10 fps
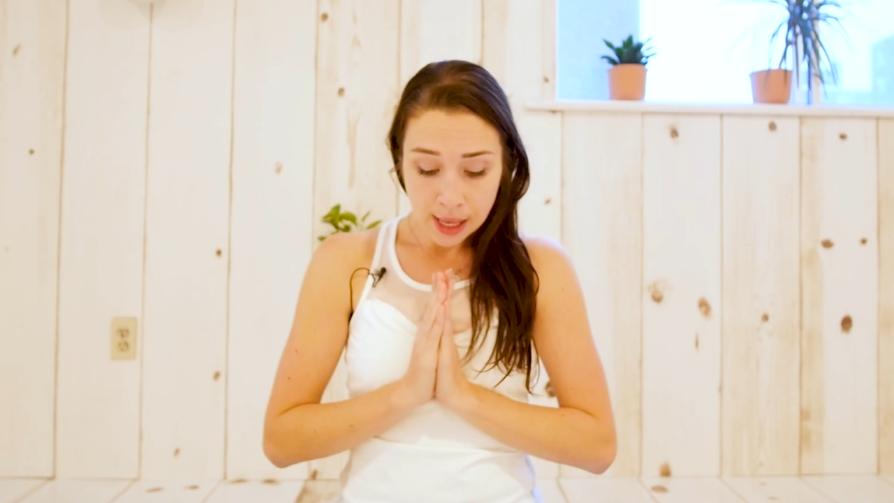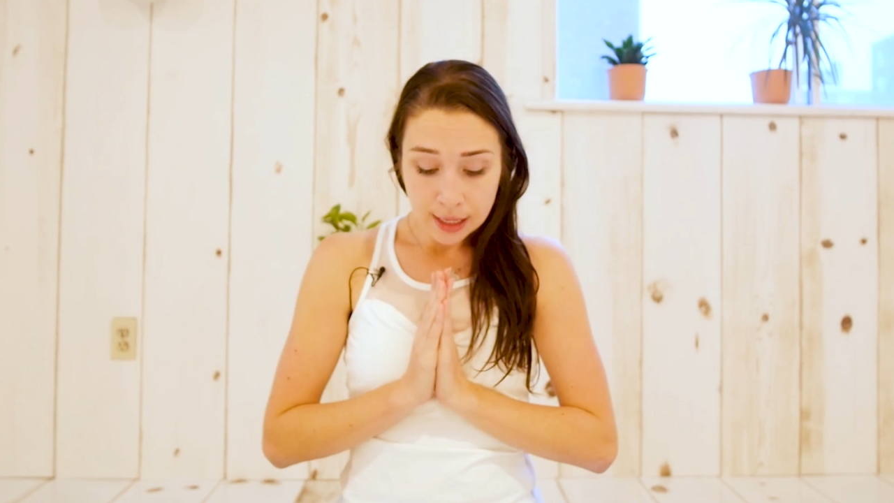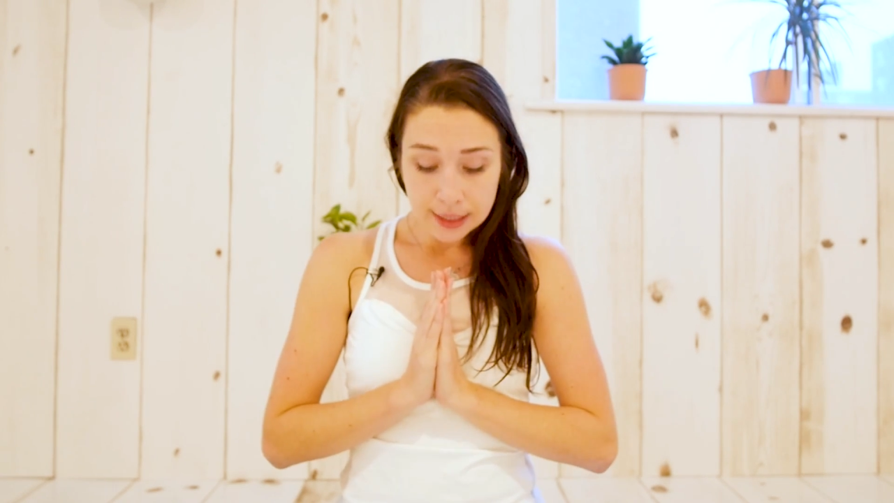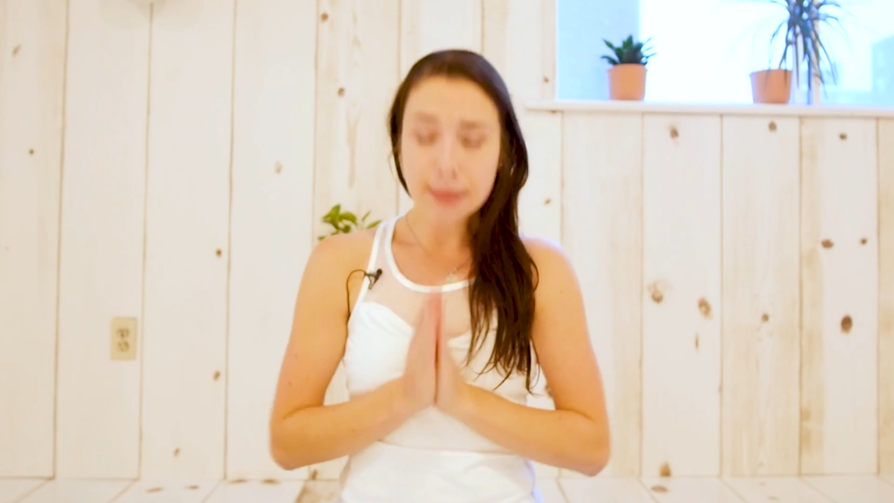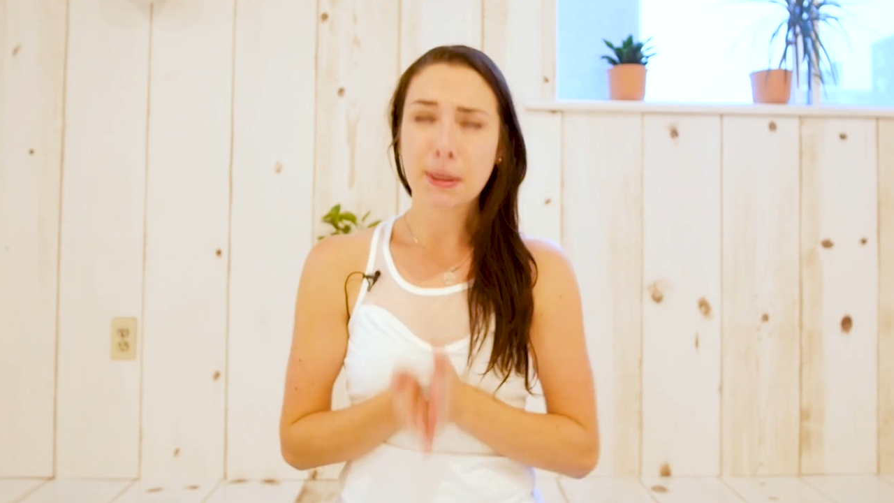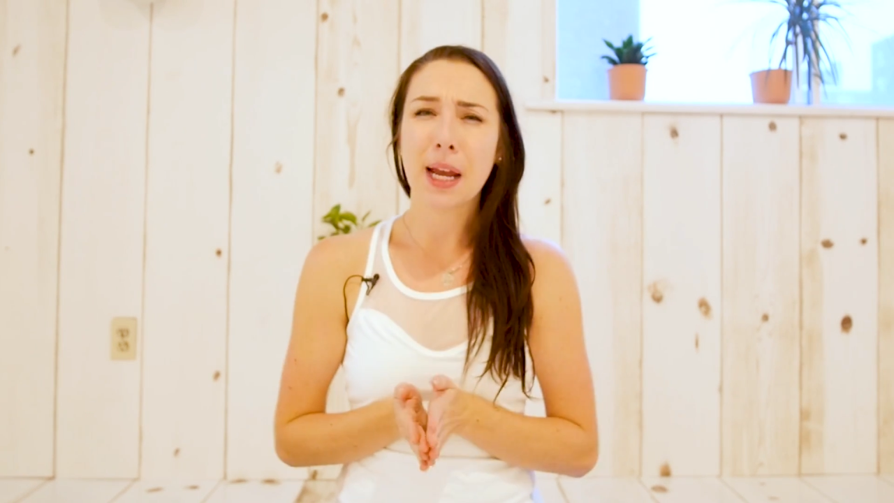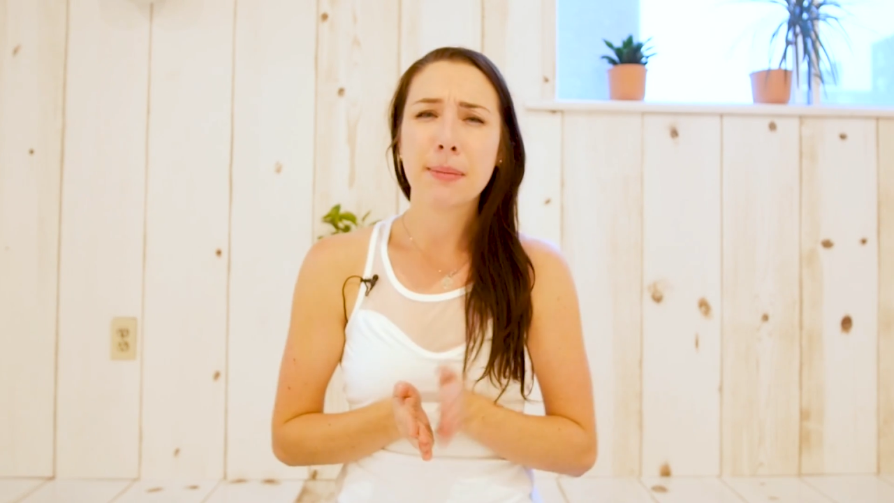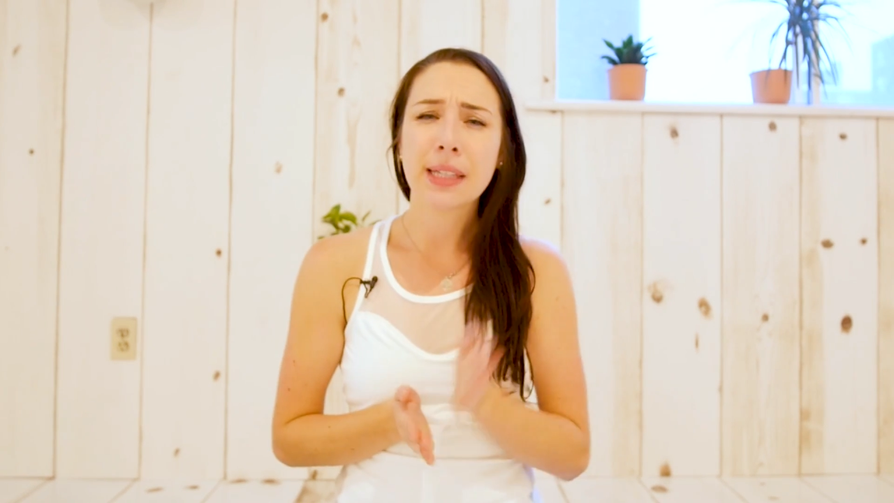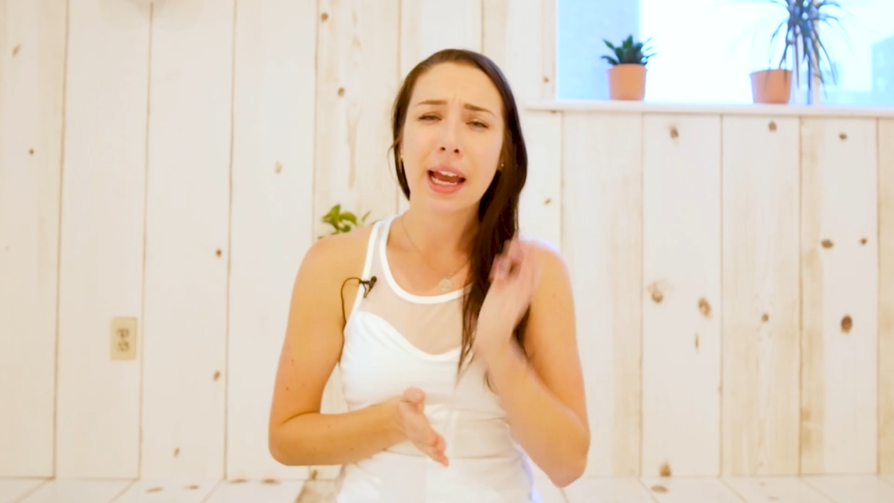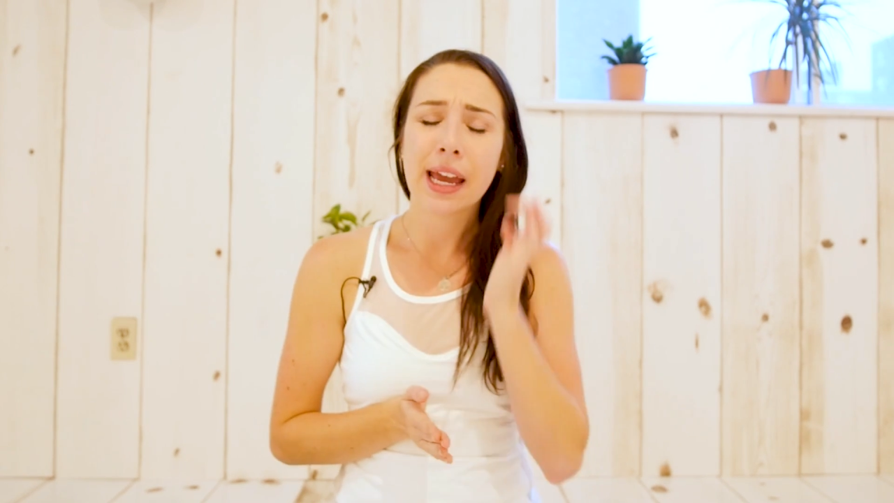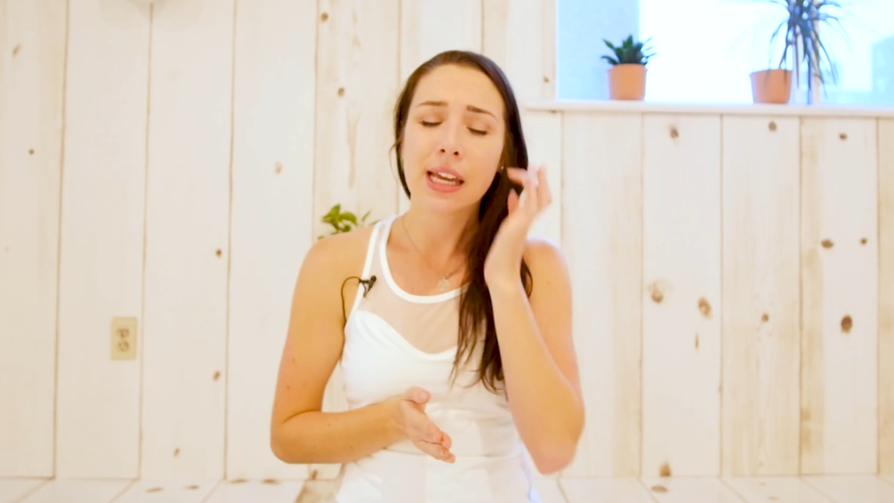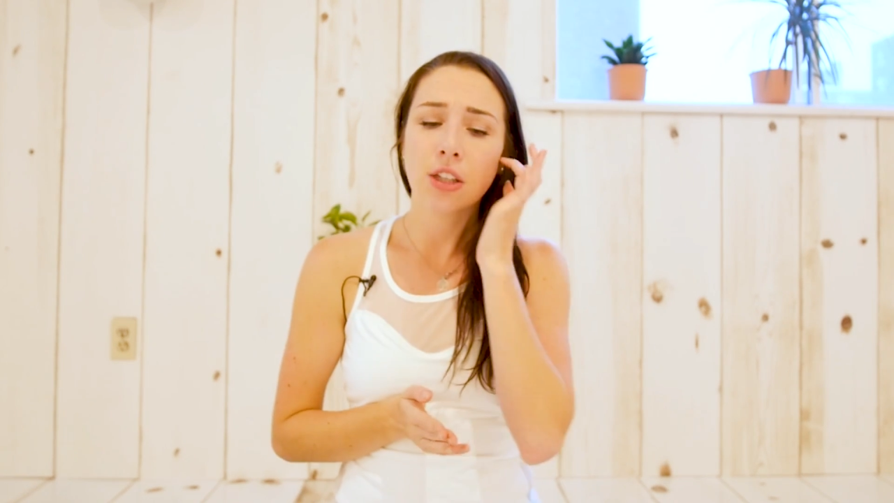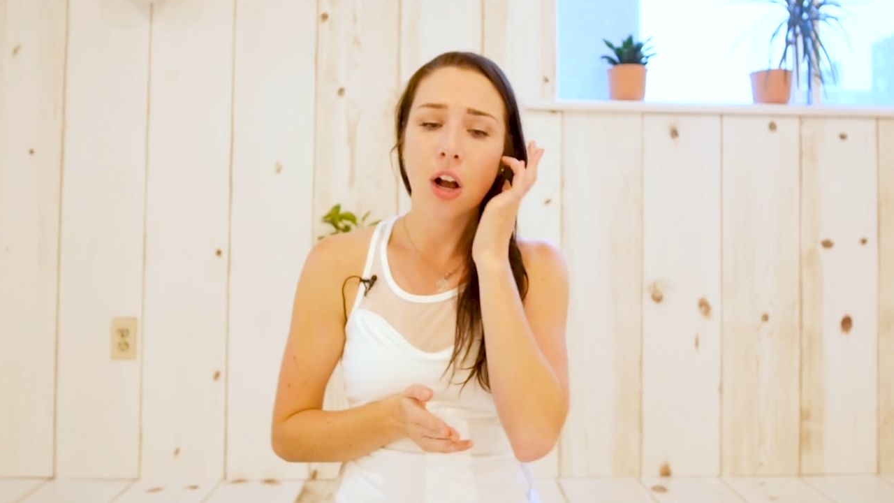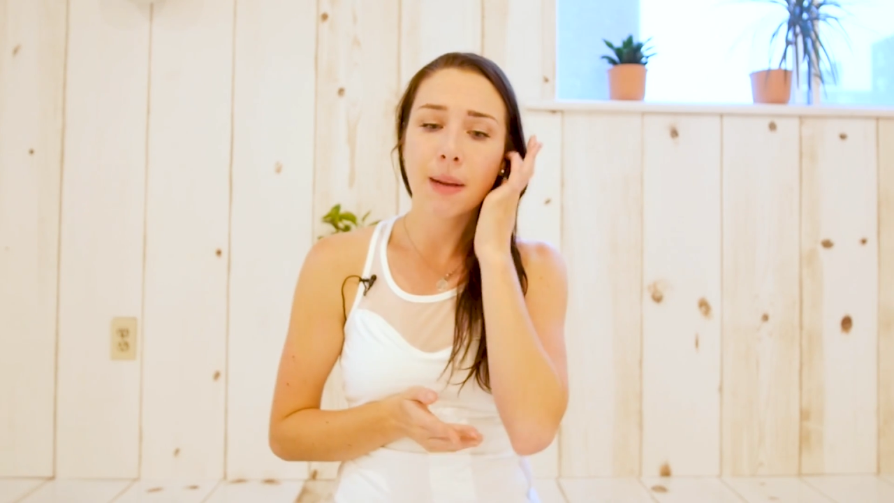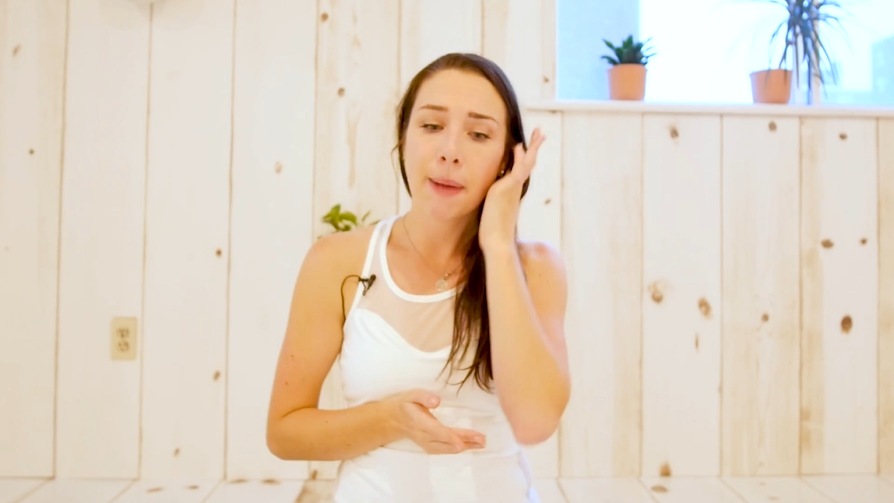sometimes I talk